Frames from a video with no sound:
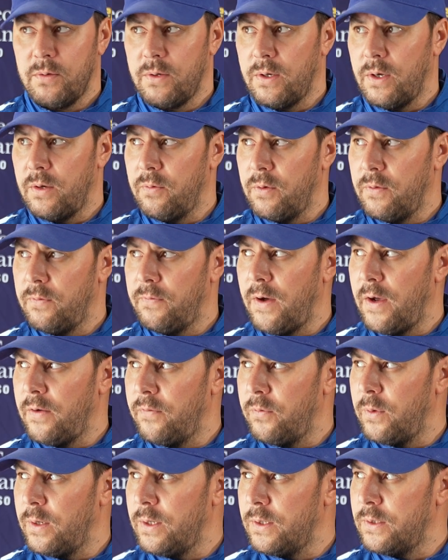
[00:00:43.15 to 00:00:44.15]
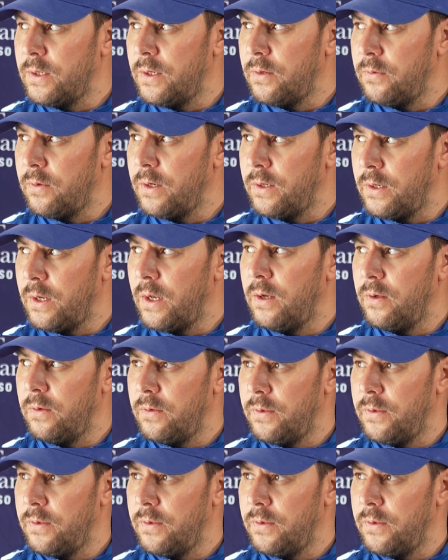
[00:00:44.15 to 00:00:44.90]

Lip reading: okay, we're 5 weeks in right now.